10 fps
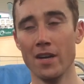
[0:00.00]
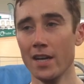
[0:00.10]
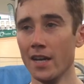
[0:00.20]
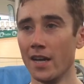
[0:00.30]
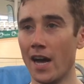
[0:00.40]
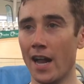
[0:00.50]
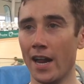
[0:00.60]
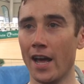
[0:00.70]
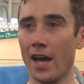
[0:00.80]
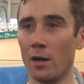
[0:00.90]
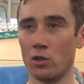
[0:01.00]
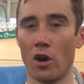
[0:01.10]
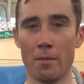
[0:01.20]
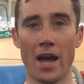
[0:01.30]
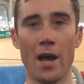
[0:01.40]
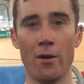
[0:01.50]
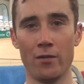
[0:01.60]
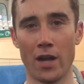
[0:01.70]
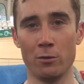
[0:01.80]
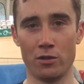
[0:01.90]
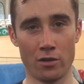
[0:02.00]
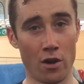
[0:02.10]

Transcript: Hmm. And uh, I was talking about how I was